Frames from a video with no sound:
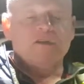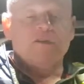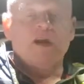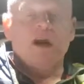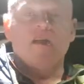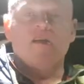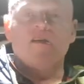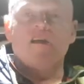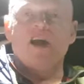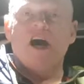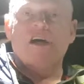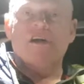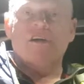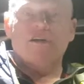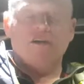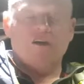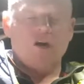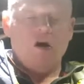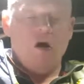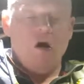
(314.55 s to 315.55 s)
the middle of the night
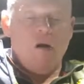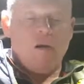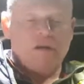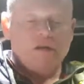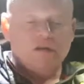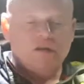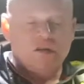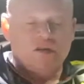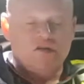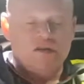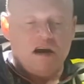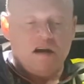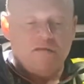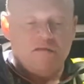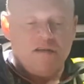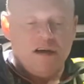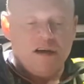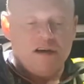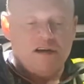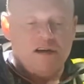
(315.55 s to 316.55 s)
in the dark to try
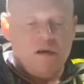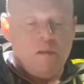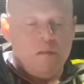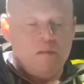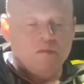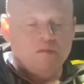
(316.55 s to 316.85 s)
and find you.